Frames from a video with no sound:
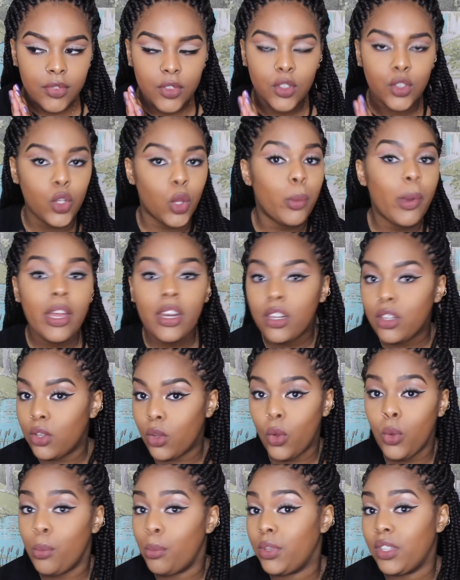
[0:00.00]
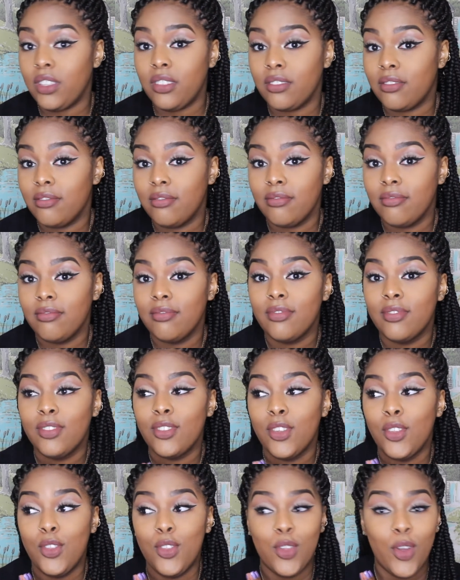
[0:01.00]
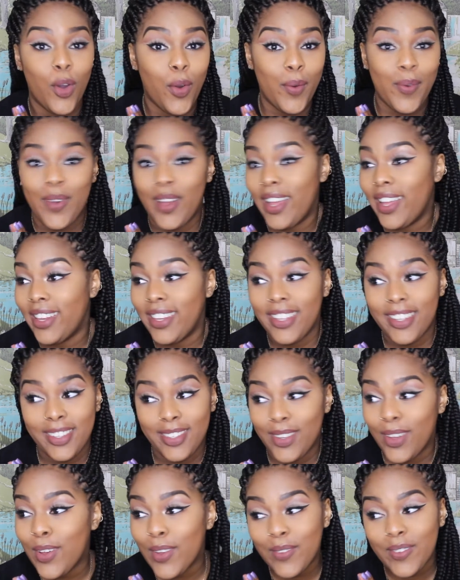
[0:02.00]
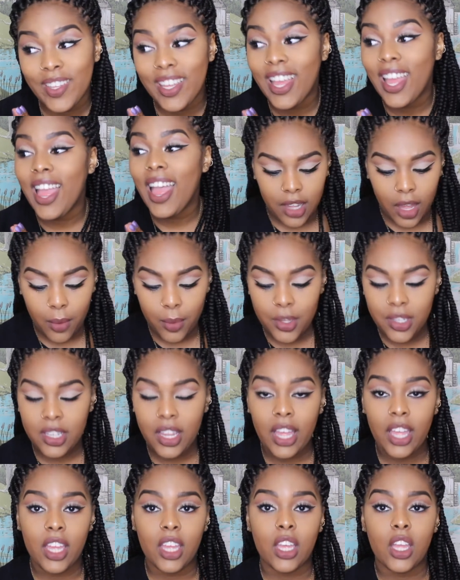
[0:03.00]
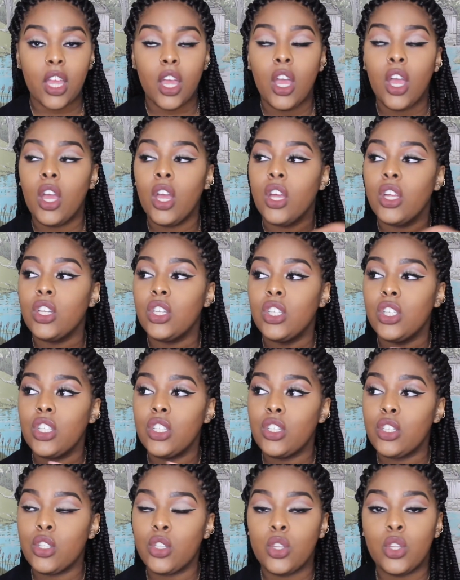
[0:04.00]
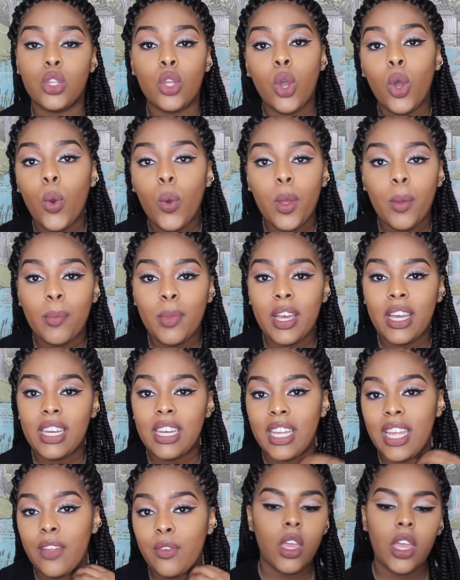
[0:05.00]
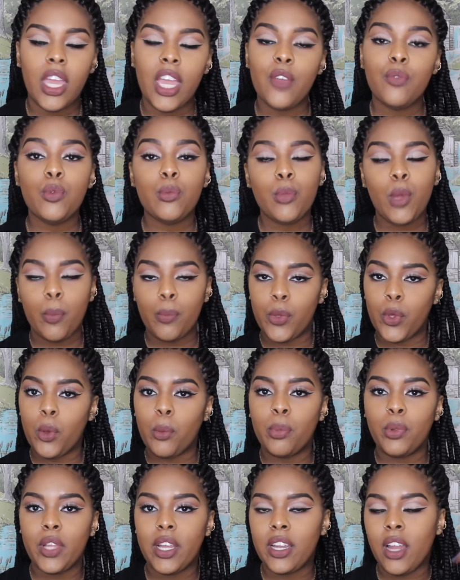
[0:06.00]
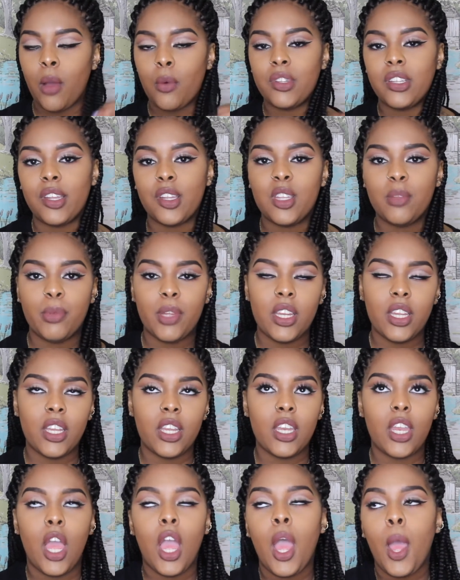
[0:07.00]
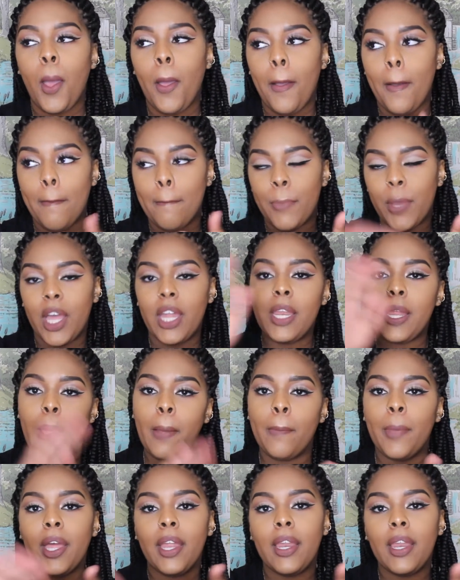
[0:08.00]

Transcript: Nobody told me. Nobody told me. I was like just throwing money. Even with my meal plan, I was like spending money